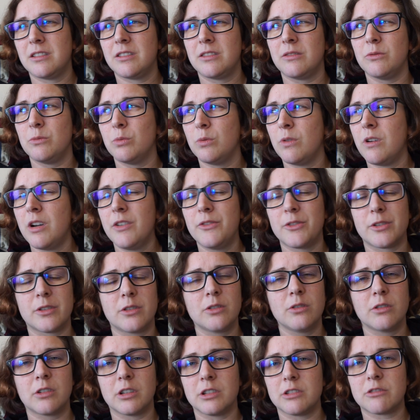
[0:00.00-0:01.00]
1 or
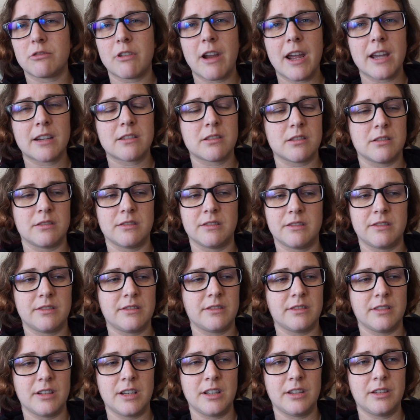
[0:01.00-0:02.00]
2
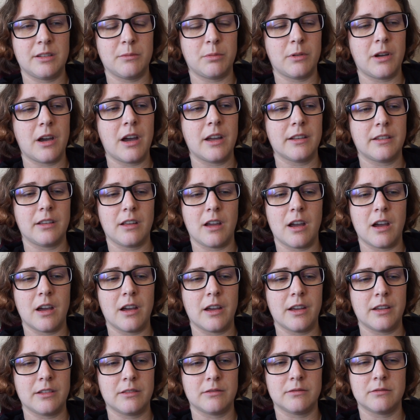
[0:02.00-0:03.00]
contractions in the bath,
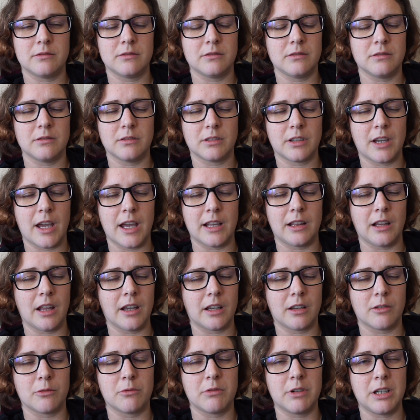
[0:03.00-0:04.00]
I had
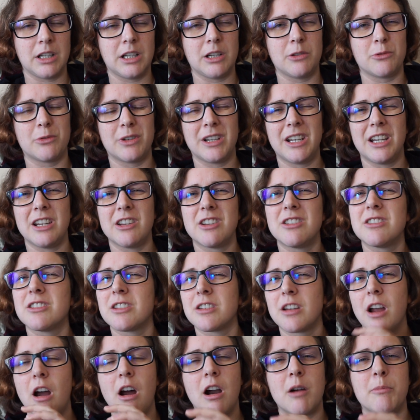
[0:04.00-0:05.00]
like a really
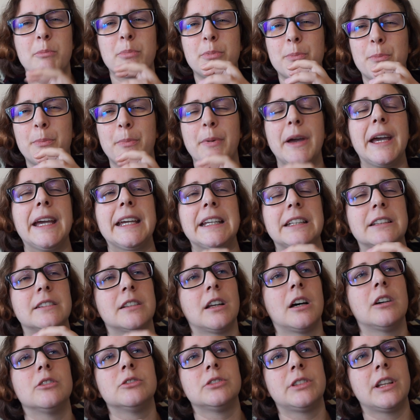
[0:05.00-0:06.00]
sharp pain
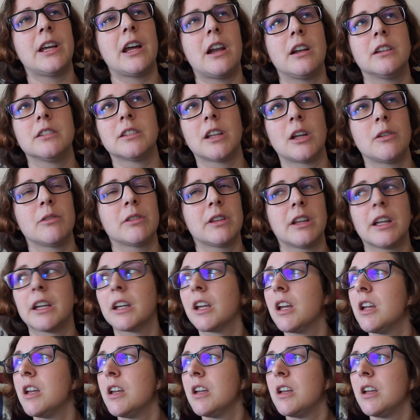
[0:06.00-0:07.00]
down there, and I was
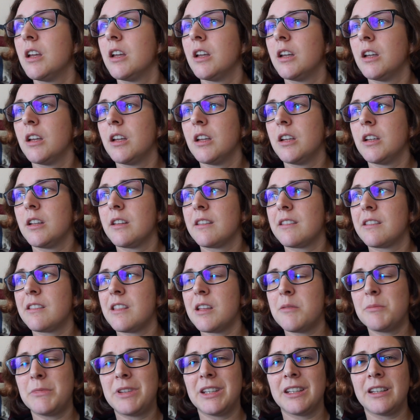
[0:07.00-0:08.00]
like,
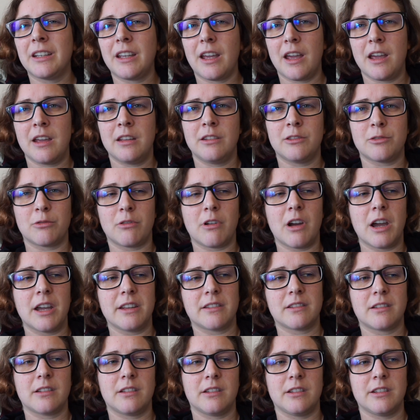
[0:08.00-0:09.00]
something ain't
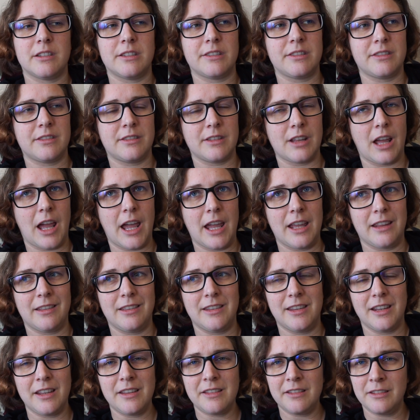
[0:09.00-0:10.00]
right, because
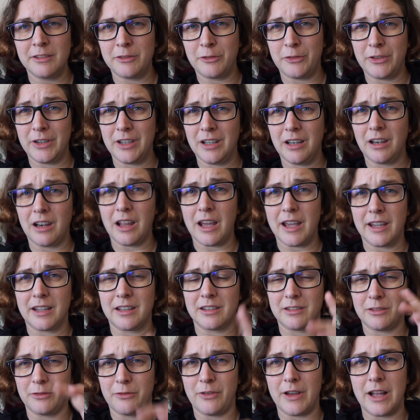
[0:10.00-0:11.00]
it doesn't feel
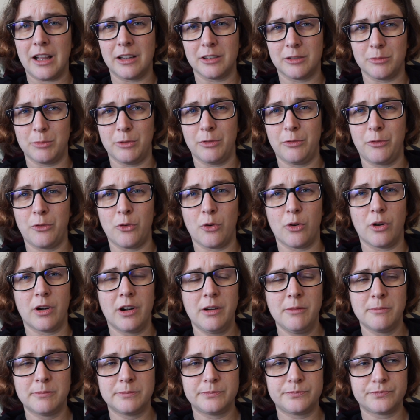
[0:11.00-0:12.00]
like it felt
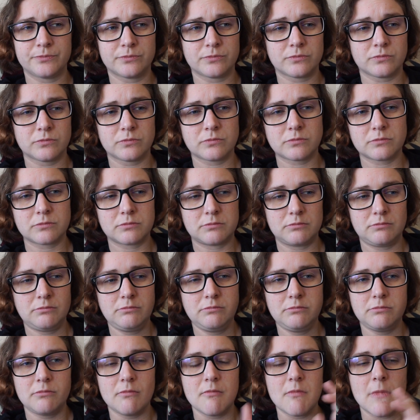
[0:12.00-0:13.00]
before.
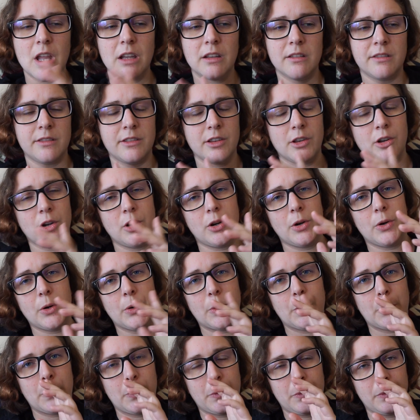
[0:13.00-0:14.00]

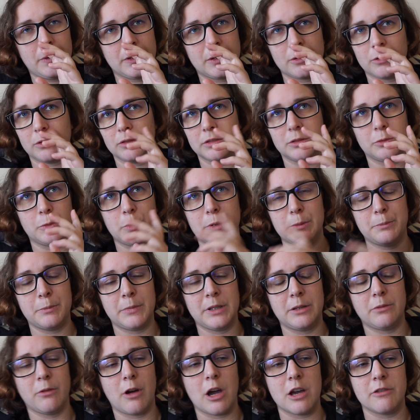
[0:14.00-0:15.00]
So we told the
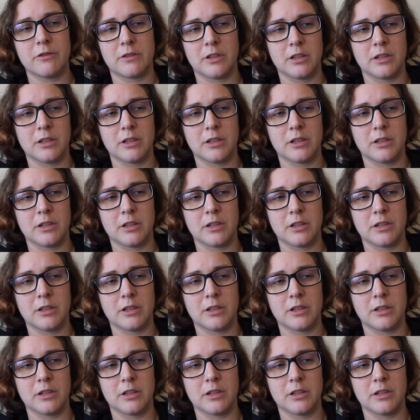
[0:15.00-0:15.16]
midwife,